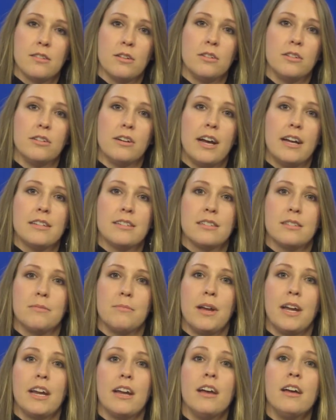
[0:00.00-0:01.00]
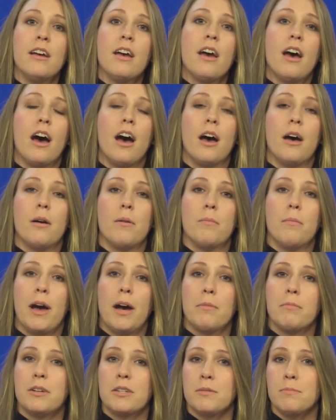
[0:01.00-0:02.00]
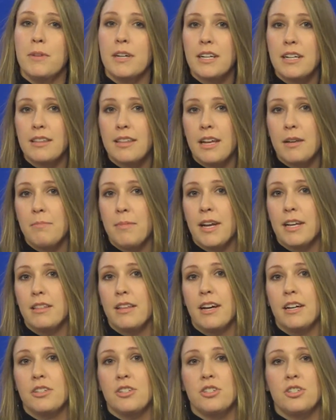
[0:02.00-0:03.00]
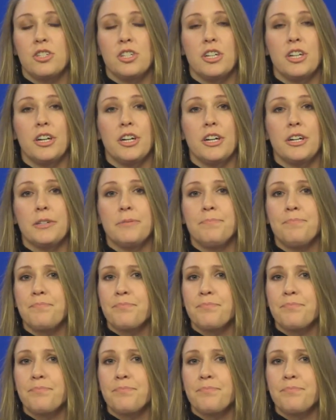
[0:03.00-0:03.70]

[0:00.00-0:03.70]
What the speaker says: So you'll estimate how much money they made last year,